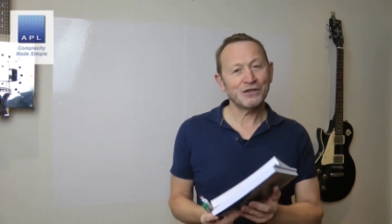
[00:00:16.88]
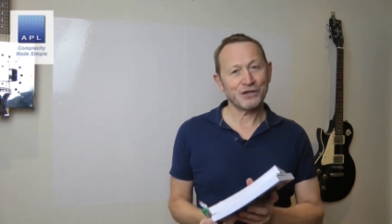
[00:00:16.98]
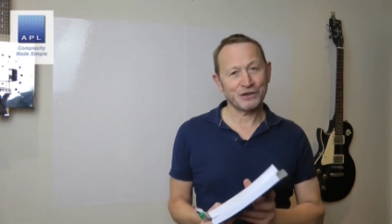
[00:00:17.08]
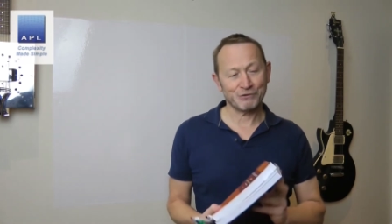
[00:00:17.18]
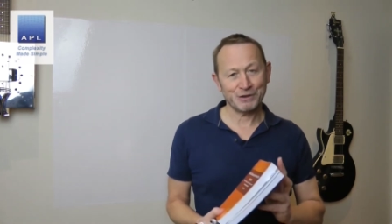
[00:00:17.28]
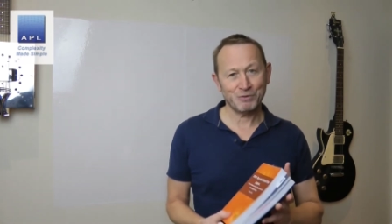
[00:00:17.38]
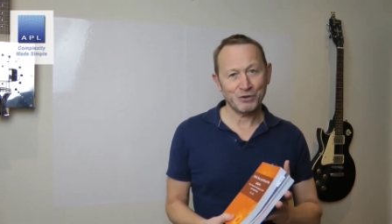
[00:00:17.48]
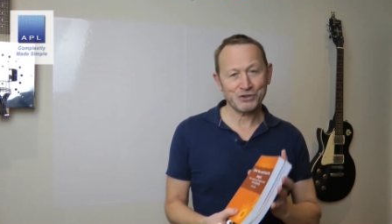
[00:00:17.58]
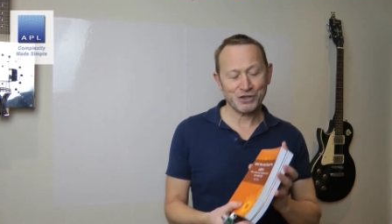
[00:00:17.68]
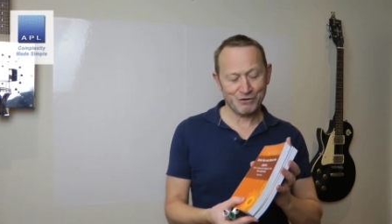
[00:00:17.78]
the three
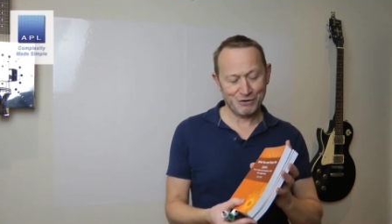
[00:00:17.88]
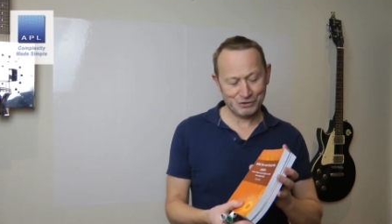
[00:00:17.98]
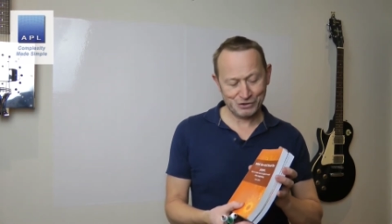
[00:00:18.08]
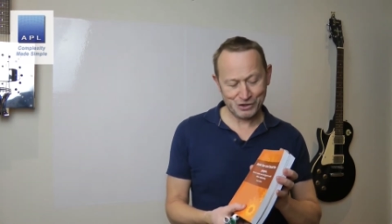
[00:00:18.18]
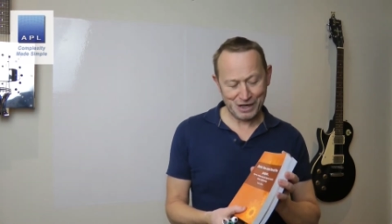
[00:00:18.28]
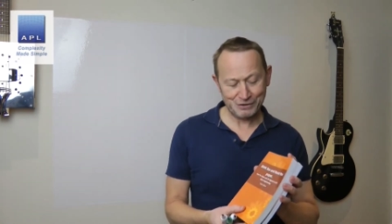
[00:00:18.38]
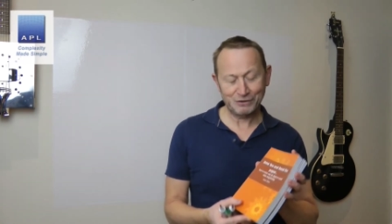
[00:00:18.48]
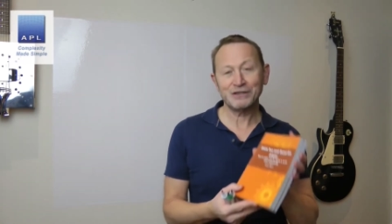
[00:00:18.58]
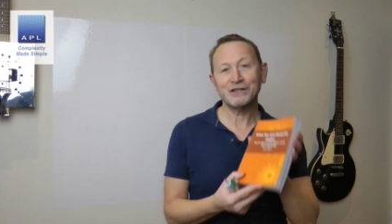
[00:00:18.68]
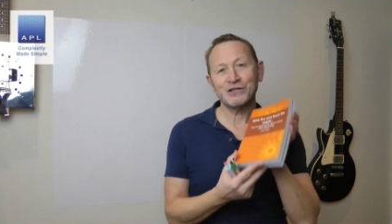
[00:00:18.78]
books that are on
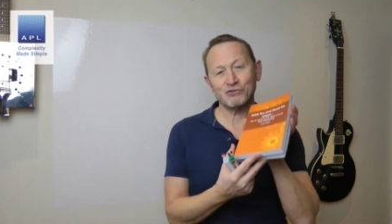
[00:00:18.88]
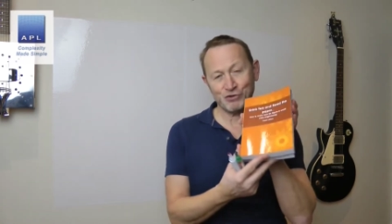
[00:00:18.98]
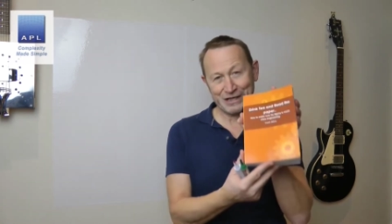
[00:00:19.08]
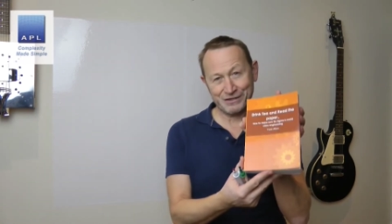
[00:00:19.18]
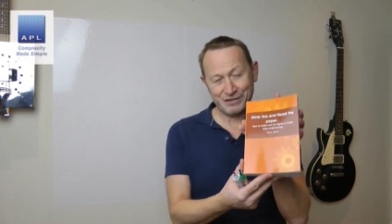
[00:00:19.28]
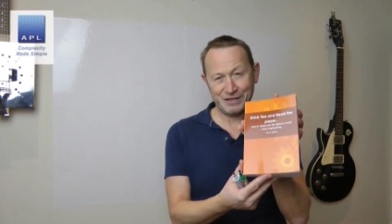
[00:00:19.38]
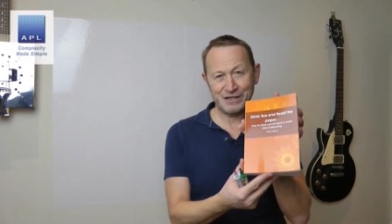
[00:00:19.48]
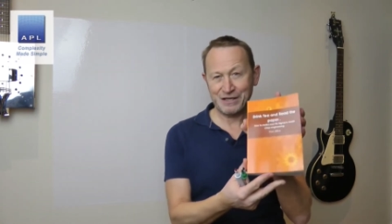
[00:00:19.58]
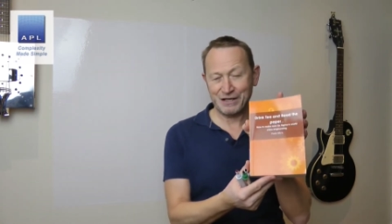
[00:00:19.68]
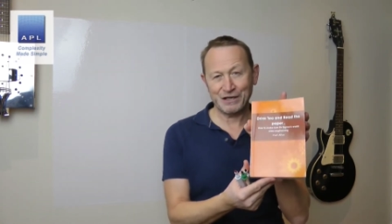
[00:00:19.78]
sale, Drink
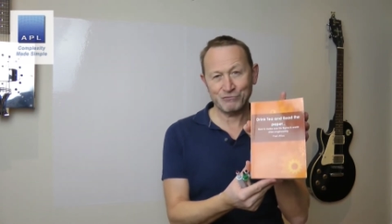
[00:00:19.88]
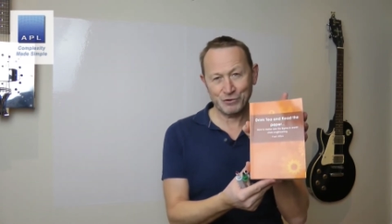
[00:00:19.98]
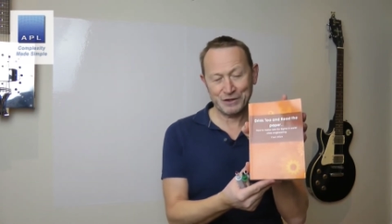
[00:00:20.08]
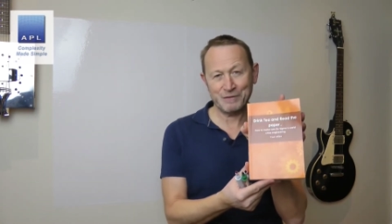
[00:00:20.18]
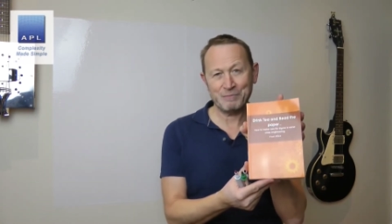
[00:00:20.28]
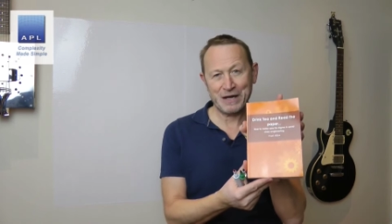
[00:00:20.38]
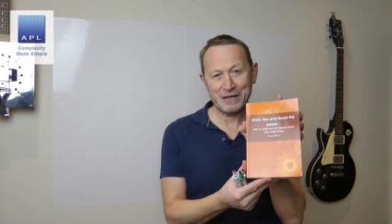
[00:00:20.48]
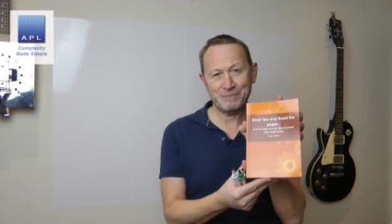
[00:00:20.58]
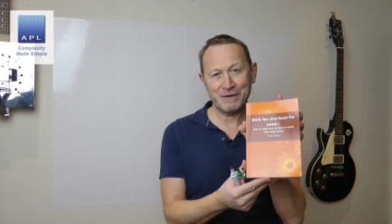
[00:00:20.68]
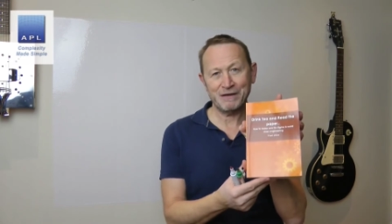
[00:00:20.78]
Tea and Read the
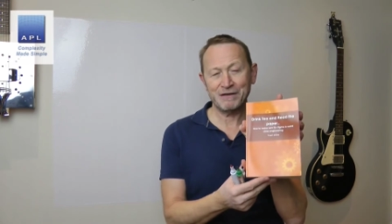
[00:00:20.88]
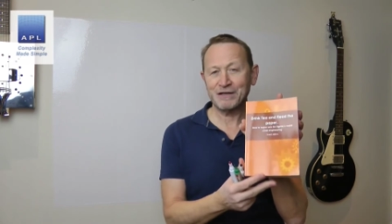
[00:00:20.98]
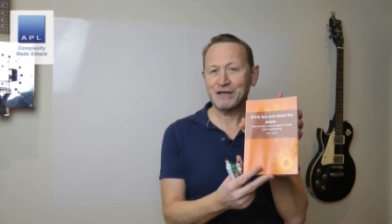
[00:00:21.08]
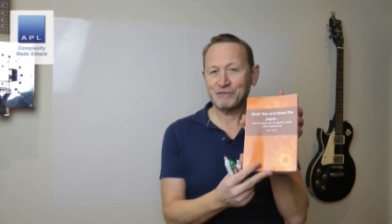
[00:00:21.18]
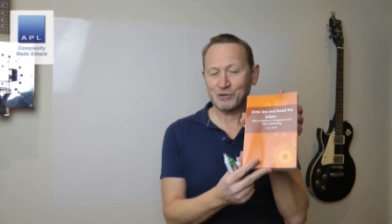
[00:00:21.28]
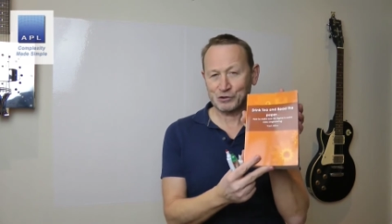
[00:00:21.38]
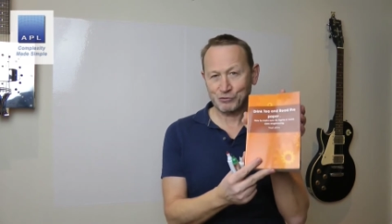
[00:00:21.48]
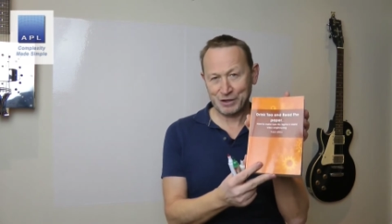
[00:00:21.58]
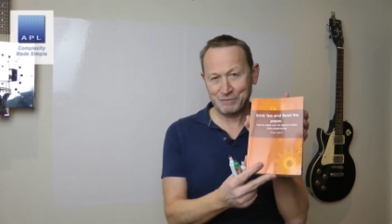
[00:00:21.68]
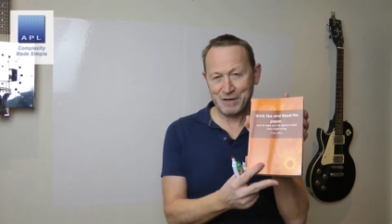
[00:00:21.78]
Paper, if you're a
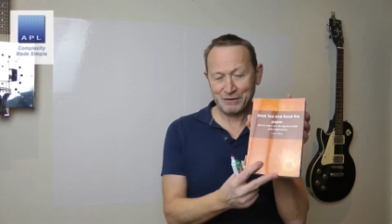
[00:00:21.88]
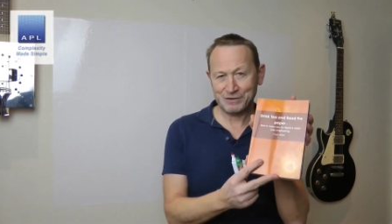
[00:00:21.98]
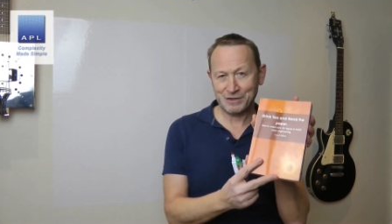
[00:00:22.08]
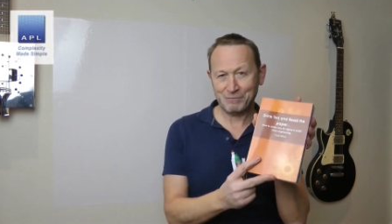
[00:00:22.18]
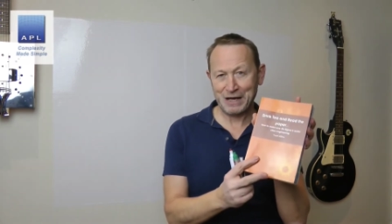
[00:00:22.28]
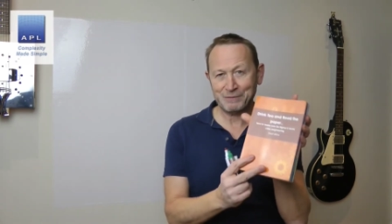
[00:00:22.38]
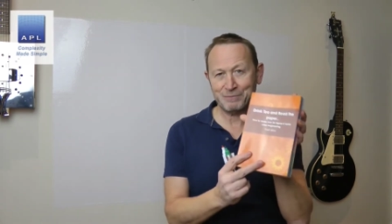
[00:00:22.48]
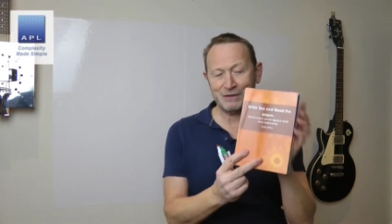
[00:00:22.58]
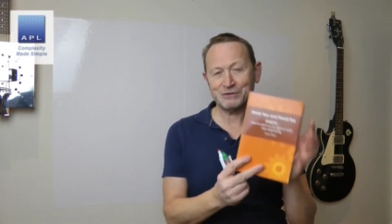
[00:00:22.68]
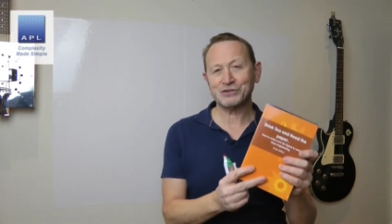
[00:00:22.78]
green belt and a black
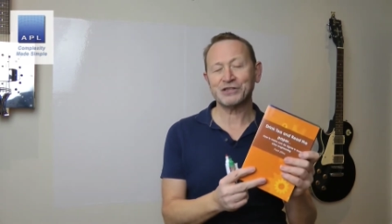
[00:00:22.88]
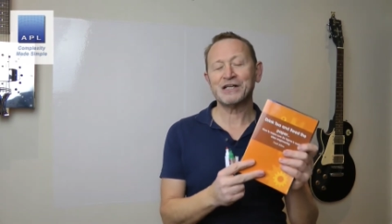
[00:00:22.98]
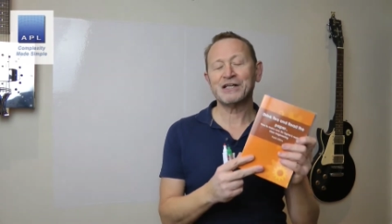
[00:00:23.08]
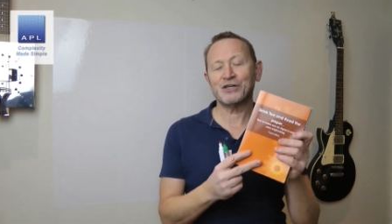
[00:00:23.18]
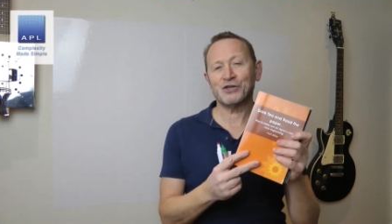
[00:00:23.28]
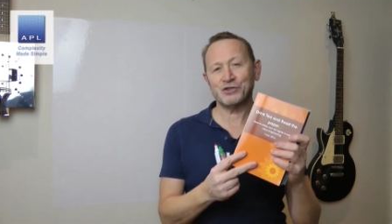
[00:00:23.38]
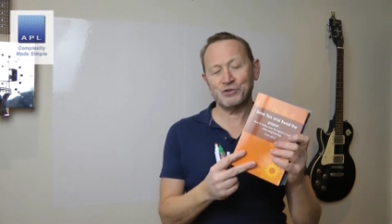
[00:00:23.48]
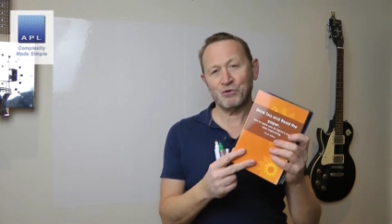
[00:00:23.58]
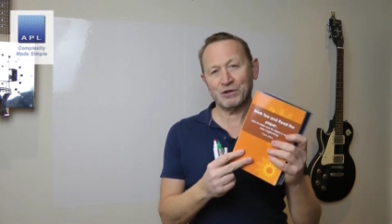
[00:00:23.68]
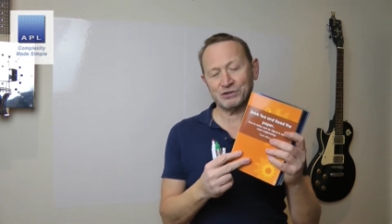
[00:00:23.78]
belt and
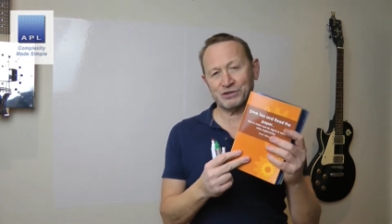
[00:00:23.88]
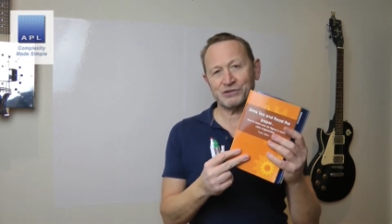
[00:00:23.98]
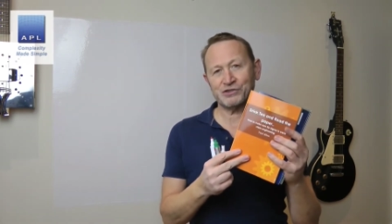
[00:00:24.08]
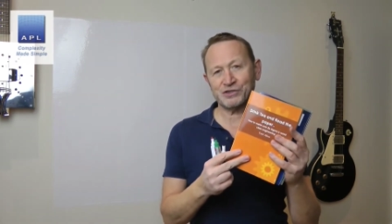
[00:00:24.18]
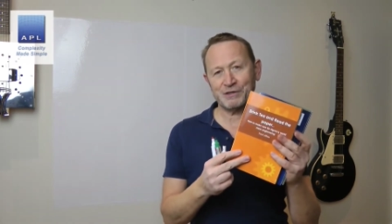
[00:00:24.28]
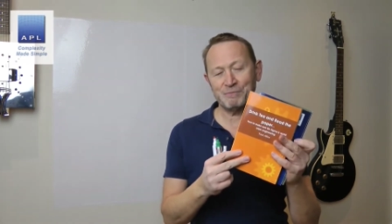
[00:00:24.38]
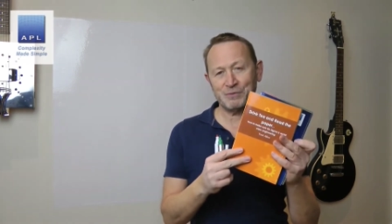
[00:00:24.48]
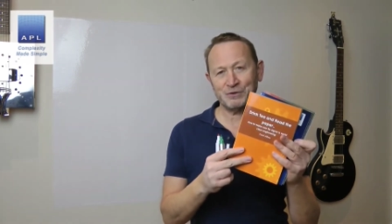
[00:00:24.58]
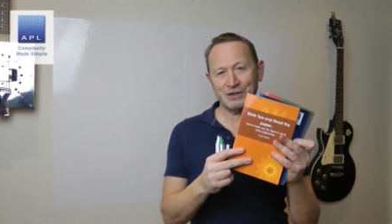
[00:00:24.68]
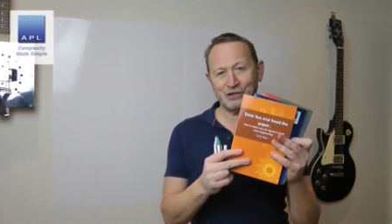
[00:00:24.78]
you want
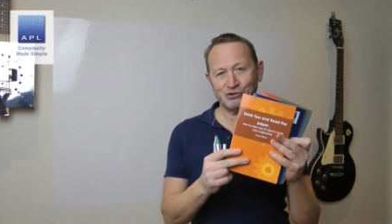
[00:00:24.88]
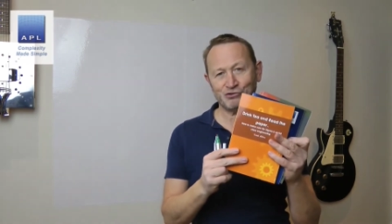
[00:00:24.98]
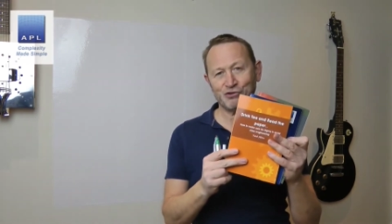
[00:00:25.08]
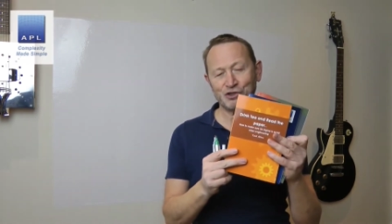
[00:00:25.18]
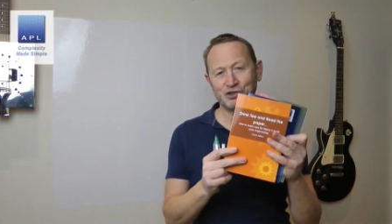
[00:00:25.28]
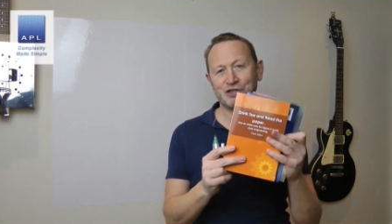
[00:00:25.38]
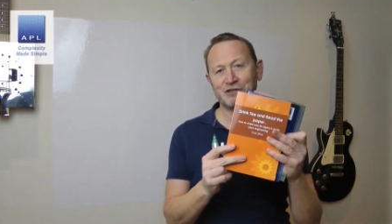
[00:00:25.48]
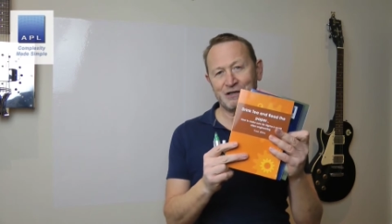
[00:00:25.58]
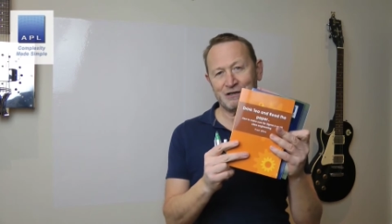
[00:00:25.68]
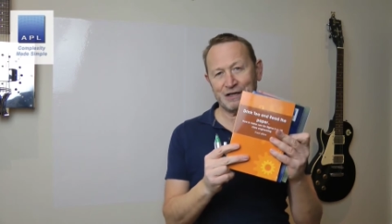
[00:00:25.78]
simple
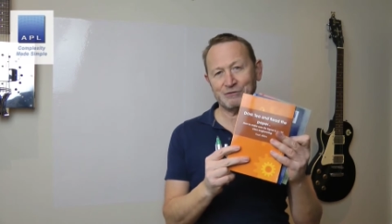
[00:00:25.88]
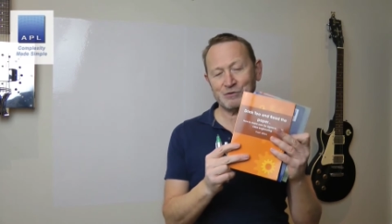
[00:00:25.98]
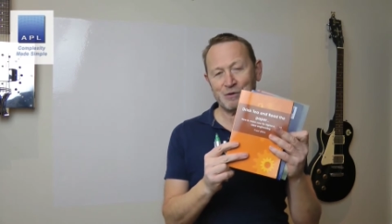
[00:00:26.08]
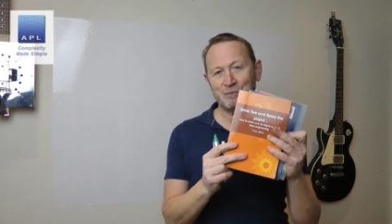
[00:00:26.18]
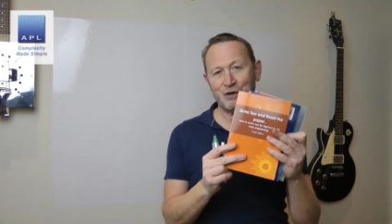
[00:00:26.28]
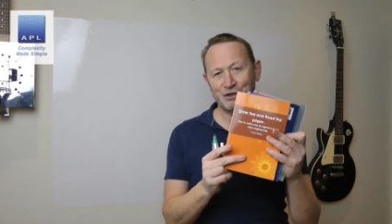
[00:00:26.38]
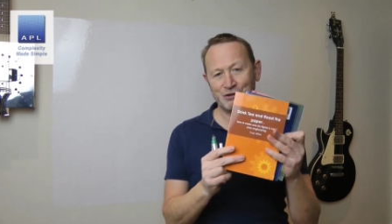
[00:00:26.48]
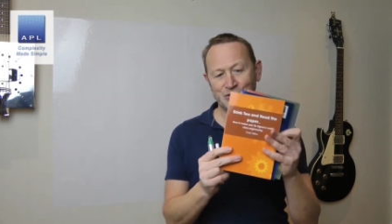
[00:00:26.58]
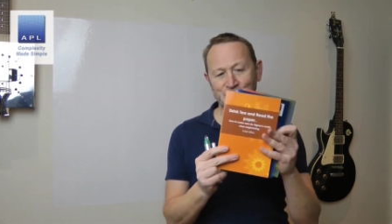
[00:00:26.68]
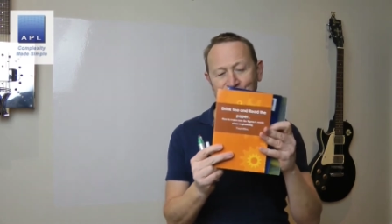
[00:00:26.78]
instruction on how to apply
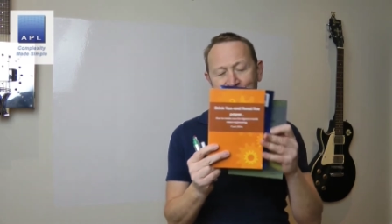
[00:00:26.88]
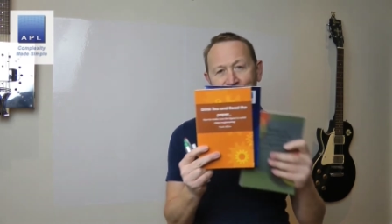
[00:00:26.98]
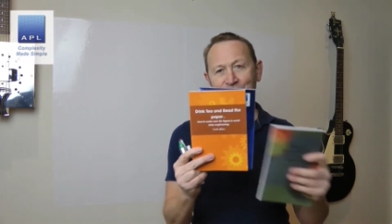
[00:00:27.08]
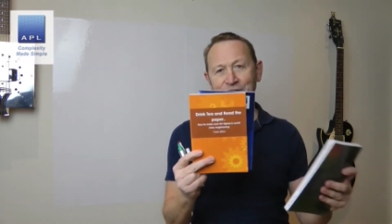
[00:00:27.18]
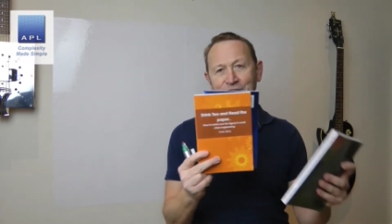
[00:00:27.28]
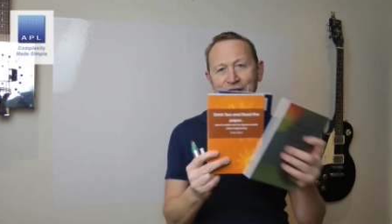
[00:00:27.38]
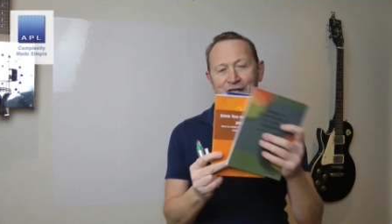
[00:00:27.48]
your skill,